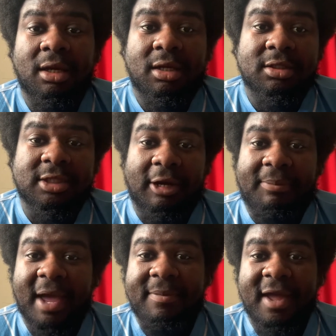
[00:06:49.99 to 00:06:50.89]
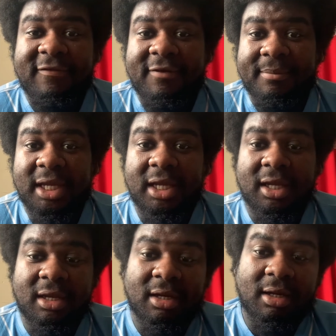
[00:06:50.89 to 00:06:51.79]
So Pepe, for
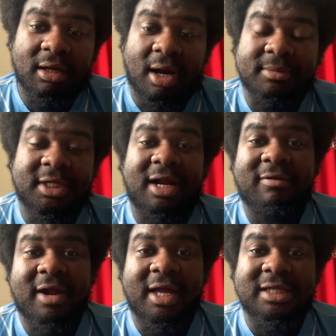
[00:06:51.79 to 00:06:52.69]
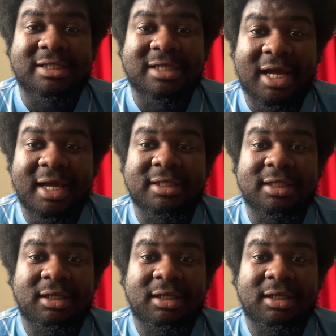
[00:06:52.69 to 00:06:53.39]
me, comes on that right-hand side.